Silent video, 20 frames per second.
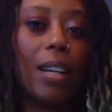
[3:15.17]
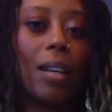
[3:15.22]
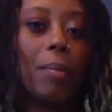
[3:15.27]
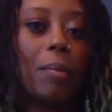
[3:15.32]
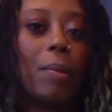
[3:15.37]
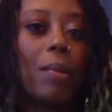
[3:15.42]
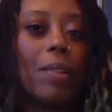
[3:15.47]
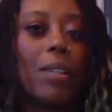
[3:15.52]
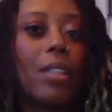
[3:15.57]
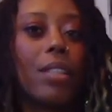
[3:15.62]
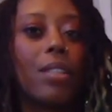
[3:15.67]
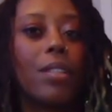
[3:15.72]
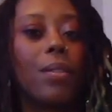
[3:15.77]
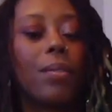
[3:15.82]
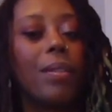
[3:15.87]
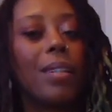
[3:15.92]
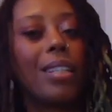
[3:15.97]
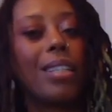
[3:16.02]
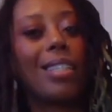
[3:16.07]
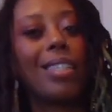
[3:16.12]
I'm going to
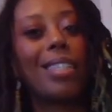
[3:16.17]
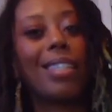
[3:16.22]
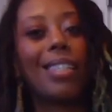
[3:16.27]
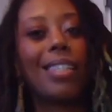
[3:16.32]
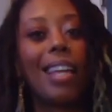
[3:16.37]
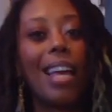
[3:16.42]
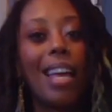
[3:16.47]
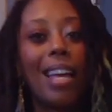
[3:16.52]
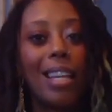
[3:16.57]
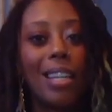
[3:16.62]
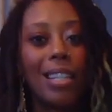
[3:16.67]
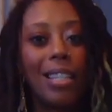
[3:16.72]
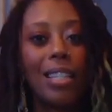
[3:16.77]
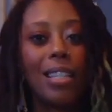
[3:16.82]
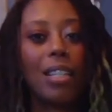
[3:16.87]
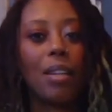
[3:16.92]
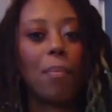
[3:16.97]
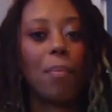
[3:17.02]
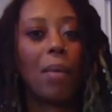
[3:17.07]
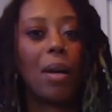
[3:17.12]

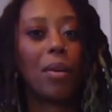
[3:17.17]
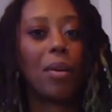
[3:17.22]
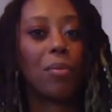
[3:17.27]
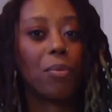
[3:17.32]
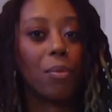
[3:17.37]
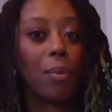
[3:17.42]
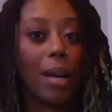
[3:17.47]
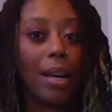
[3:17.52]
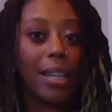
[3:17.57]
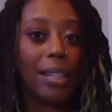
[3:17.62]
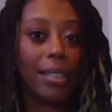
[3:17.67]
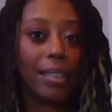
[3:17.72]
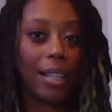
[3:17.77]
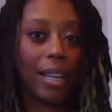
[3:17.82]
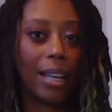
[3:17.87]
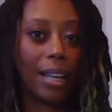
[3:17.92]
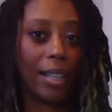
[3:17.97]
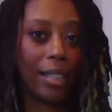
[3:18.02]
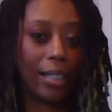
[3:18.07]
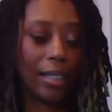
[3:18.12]
extend my right
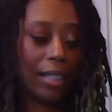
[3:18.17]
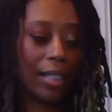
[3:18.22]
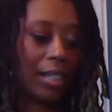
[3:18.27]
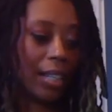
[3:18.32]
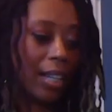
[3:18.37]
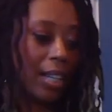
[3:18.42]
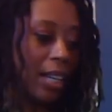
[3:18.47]
leg,